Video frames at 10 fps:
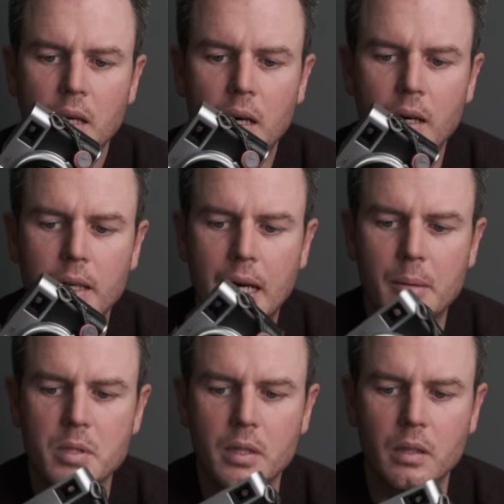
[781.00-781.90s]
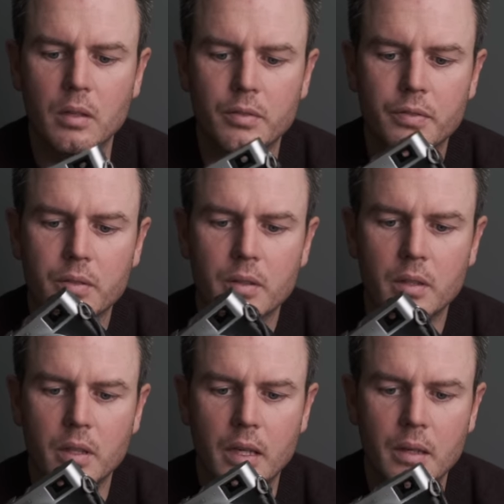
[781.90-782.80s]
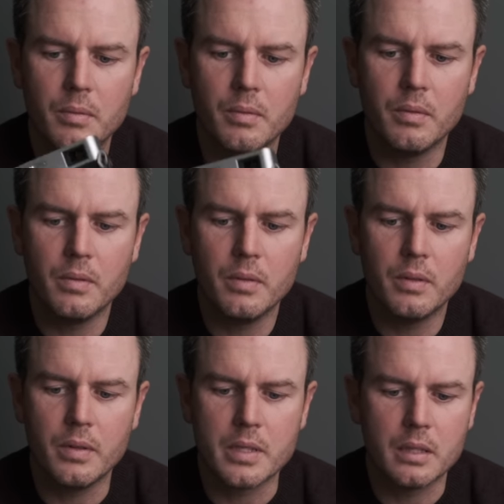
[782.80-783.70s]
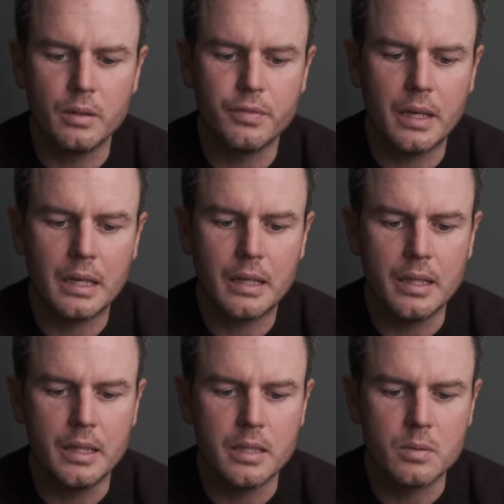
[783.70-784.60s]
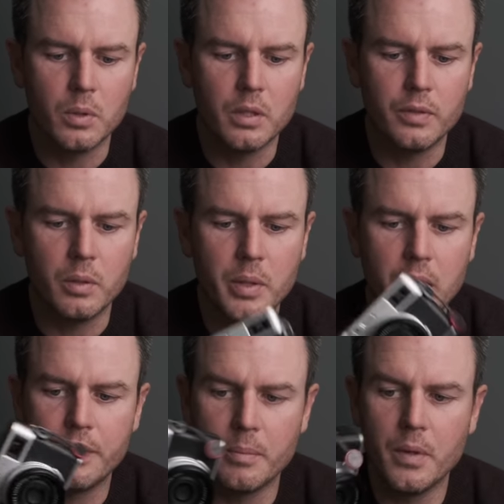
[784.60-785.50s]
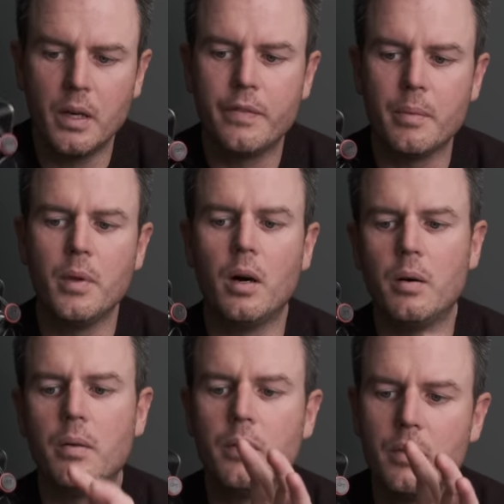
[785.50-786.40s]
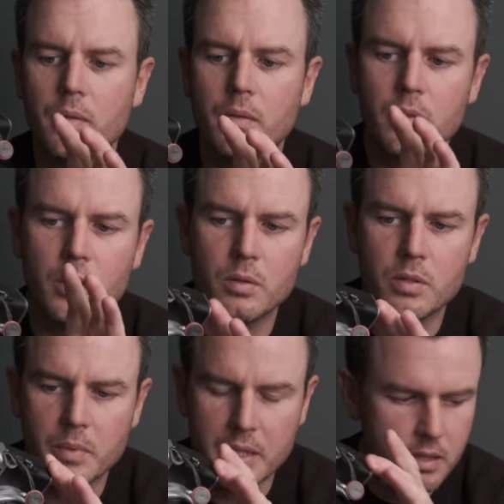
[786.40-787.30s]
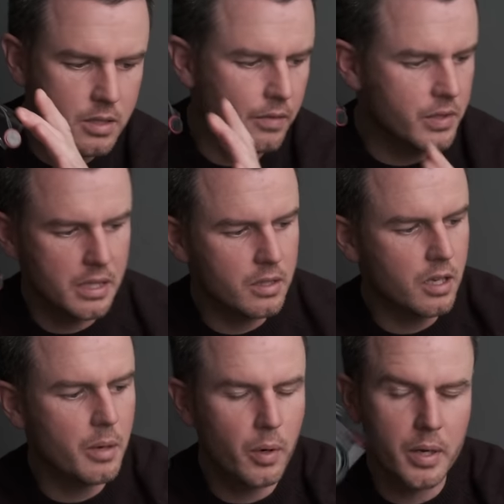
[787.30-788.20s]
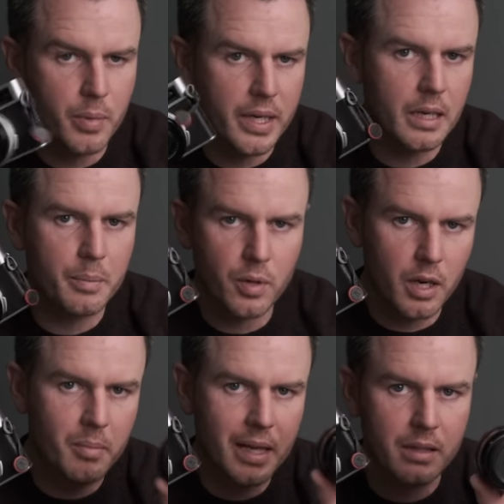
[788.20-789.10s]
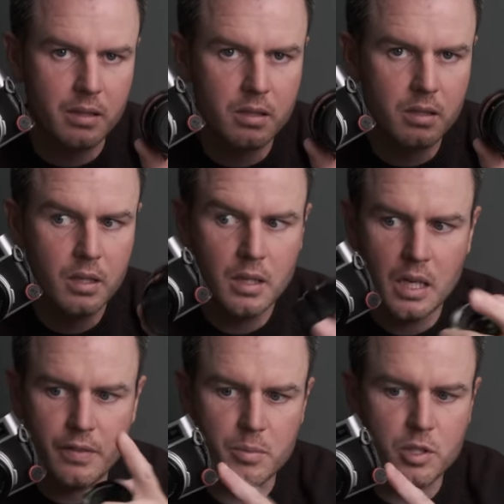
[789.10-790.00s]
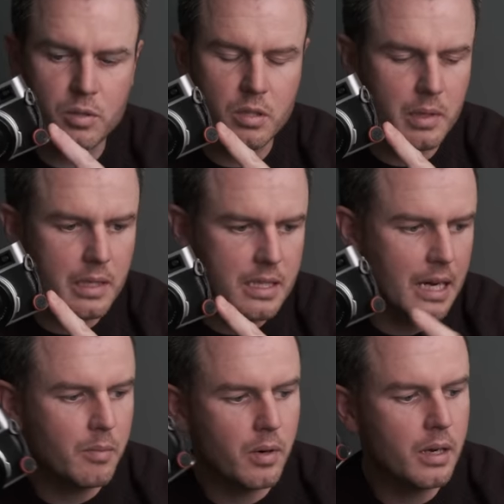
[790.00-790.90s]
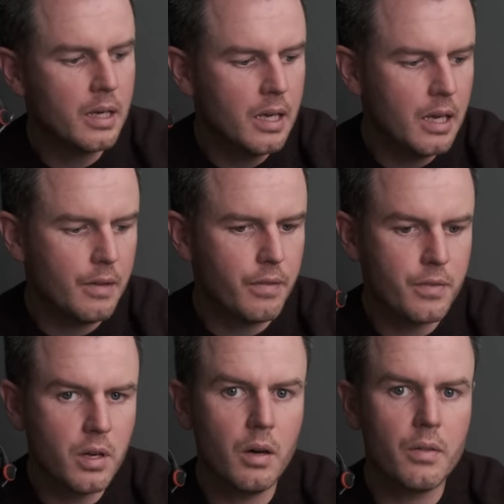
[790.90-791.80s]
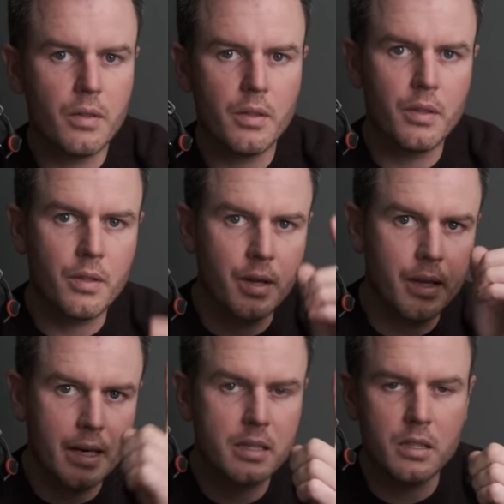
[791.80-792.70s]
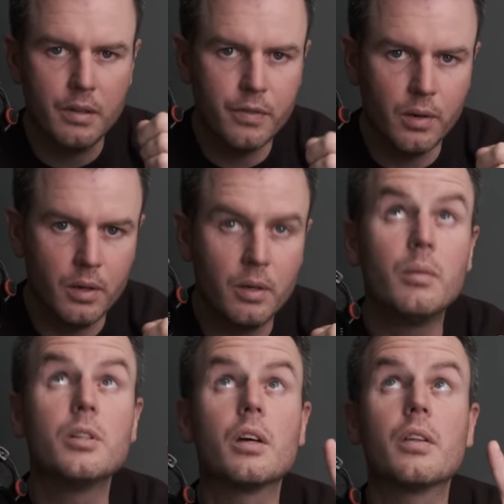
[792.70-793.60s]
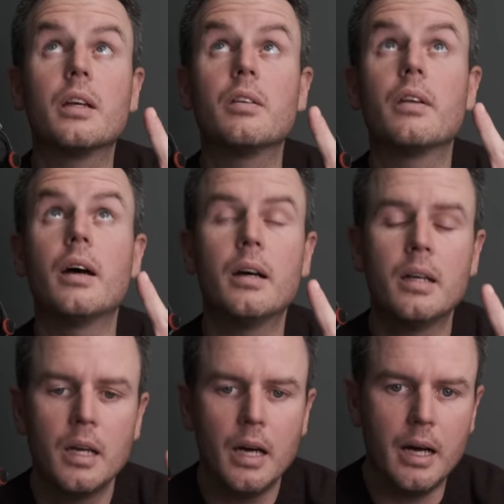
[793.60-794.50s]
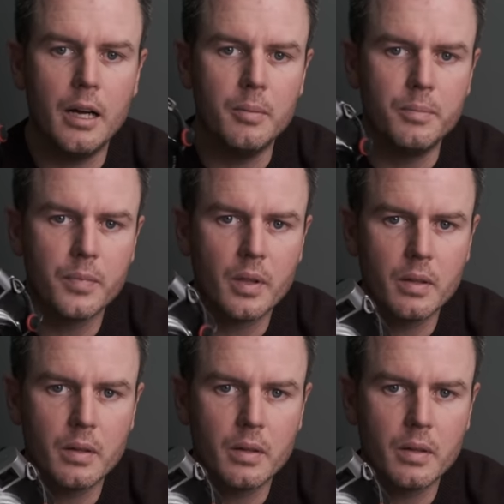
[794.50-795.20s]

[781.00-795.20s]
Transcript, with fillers: I absolutely love um, this little fella. It is wonderful. But if I'm if I'm not using with this, because obviously there's no point bringing a prime lens if I'm shooting with this camera. If I've got the X-T4, which I think is there, uh, um,